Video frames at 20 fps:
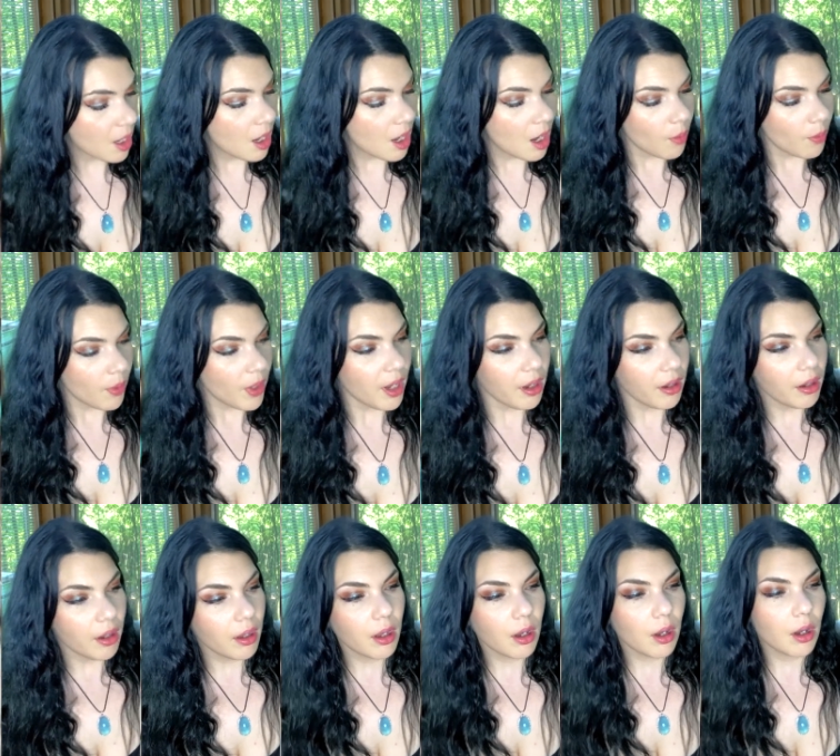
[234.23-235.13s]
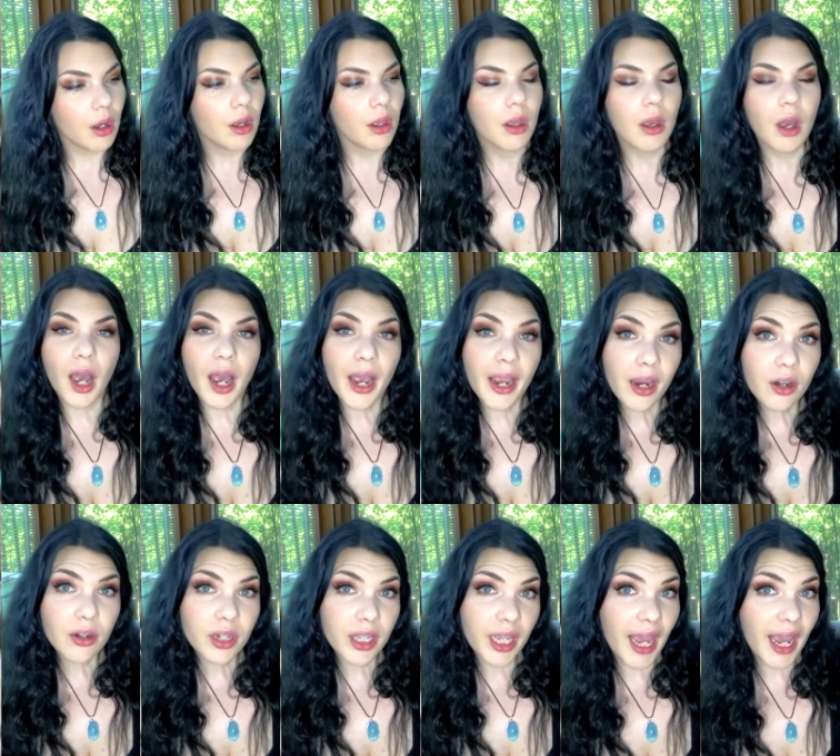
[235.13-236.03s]
Well, I
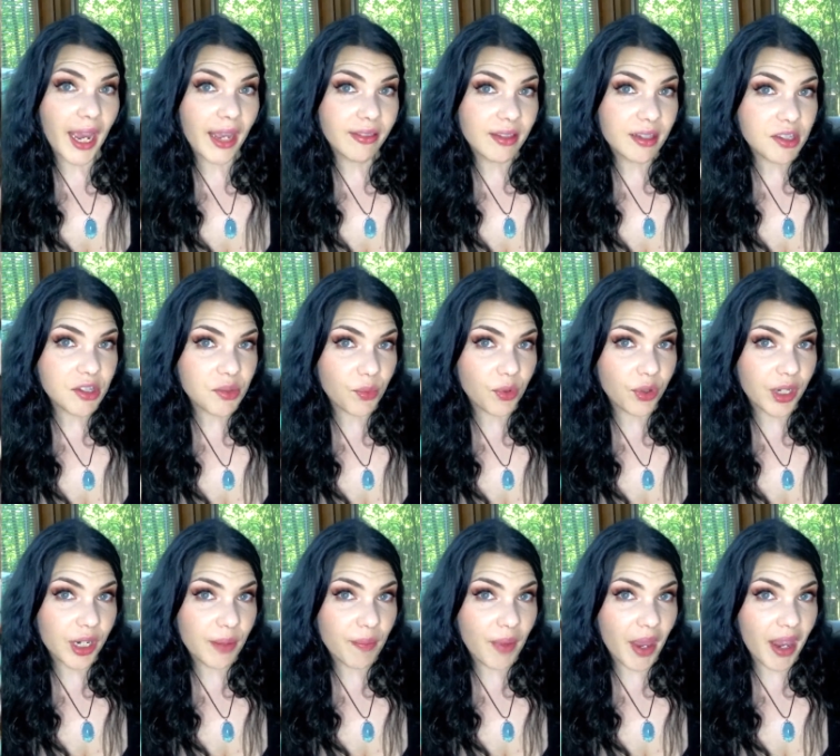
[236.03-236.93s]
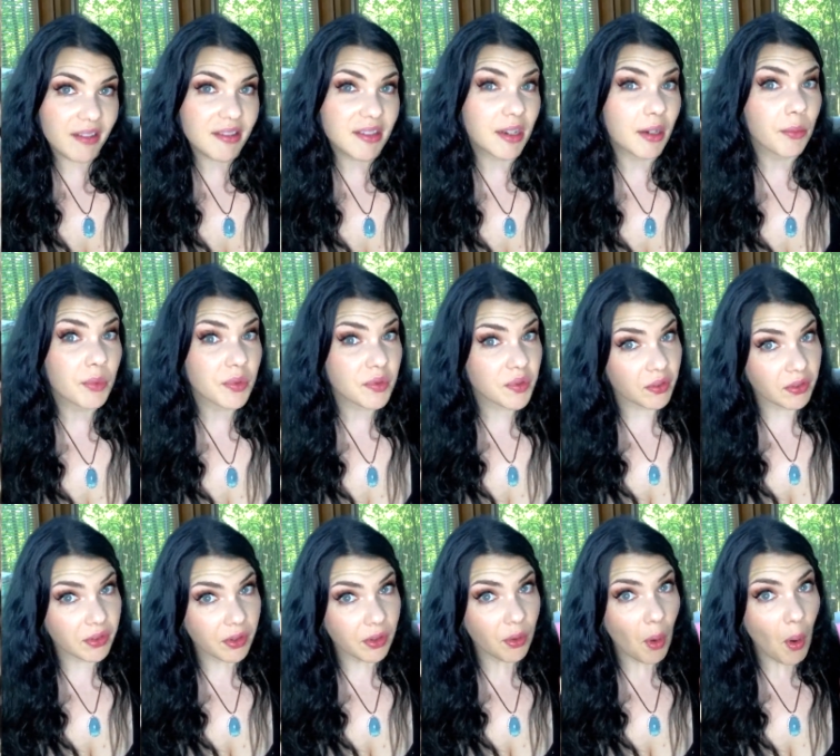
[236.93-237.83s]
already had this pre-mixed and it was a
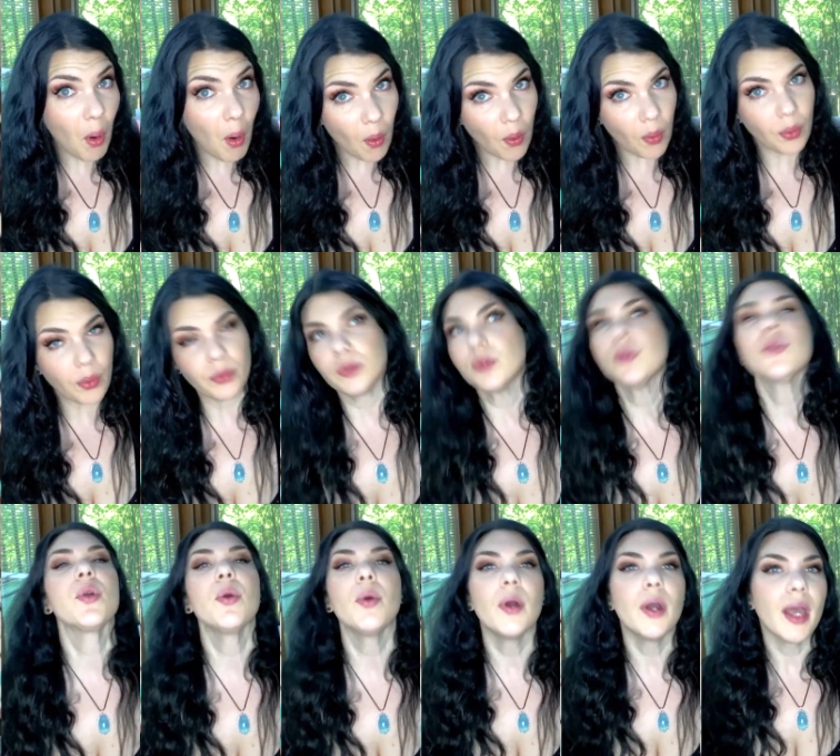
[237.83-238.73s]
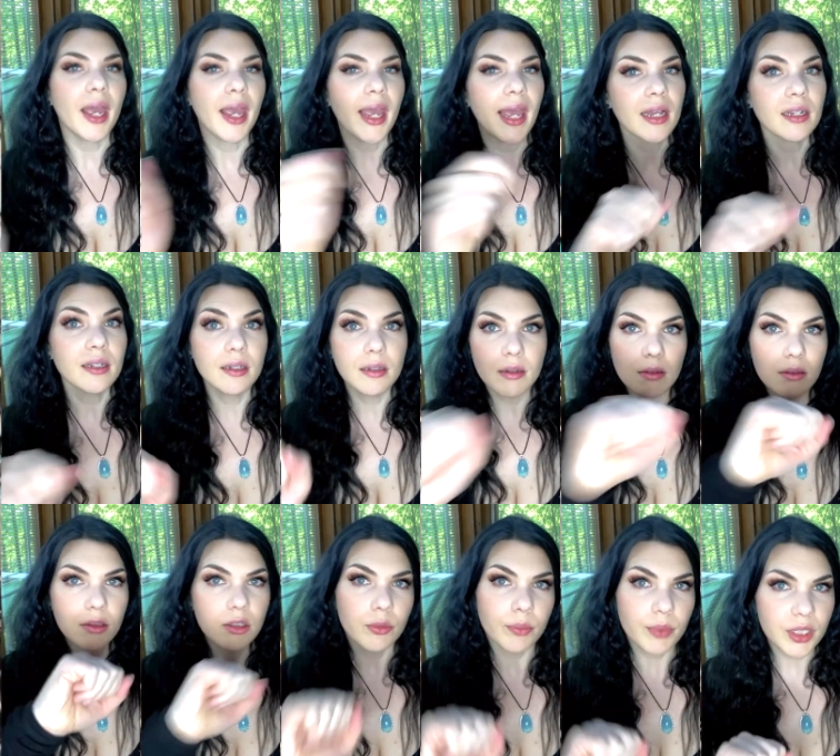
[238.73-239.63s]
little old, so I added a
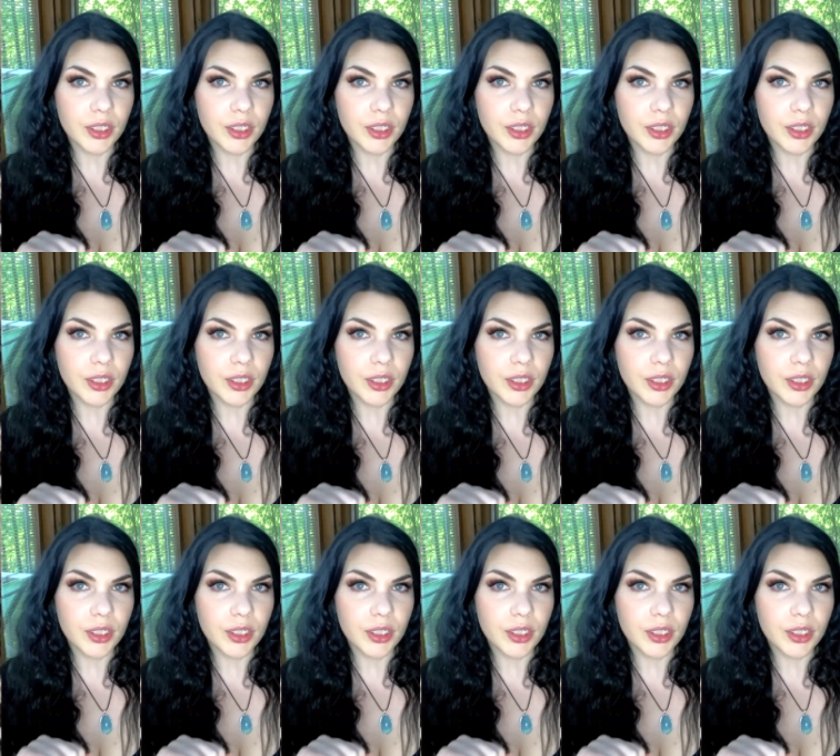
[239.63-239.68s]
little bit of